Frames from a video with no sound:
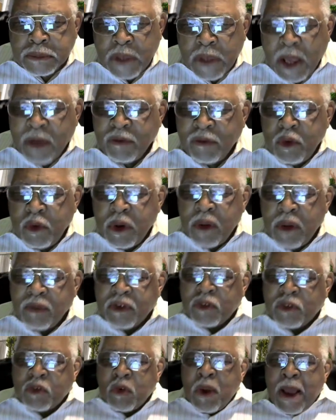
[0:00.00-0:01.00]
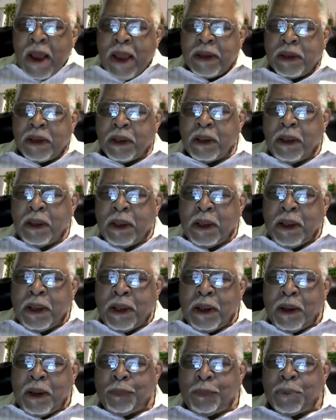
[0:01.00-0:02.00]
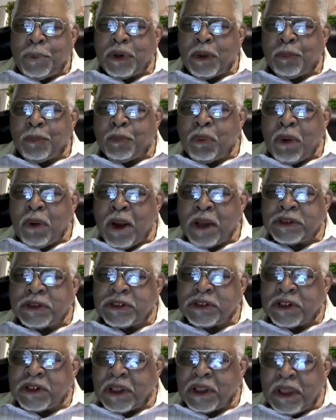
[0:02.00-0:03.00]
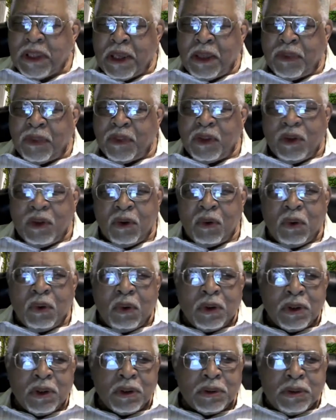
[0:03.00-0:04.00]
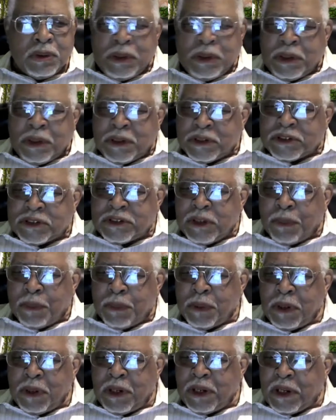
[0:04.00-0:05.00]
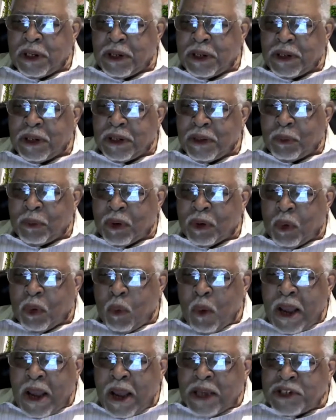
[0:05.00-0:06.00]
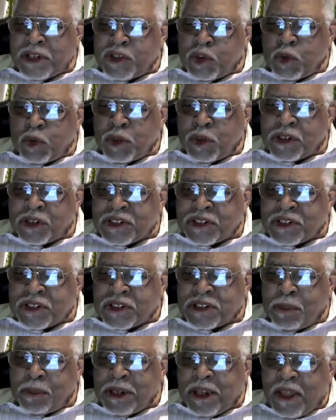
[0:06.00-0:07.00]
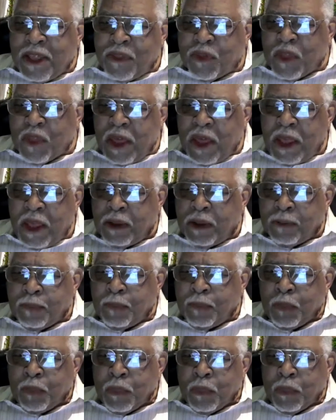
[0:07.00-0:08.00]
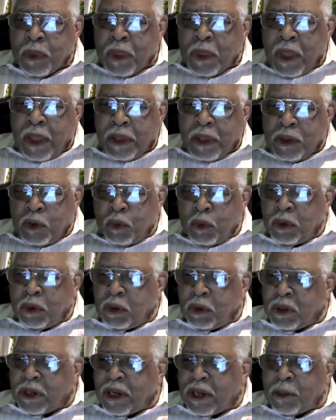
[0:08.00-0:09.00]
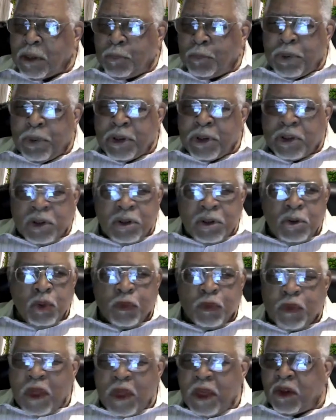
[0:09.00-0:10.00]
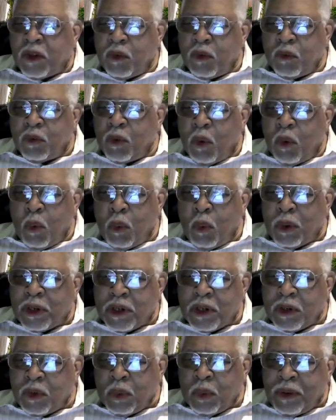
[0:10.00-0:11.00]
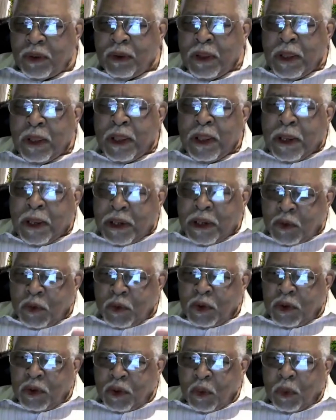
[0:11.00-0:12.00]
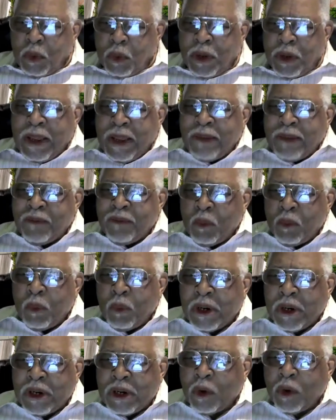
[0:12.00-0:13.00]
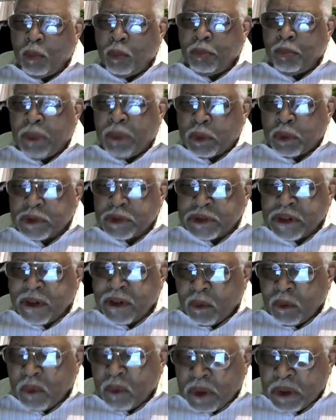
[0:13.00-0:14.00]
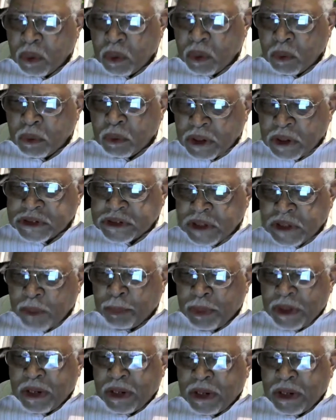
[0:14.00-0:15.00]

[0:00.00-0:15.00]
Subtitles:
Have you ever tried to put a project together? You order something and it requires you to assemble that thing. And you look at the picture and you think you know what to do with it. Do you know that every one of those bolts, every one of those nuts they put in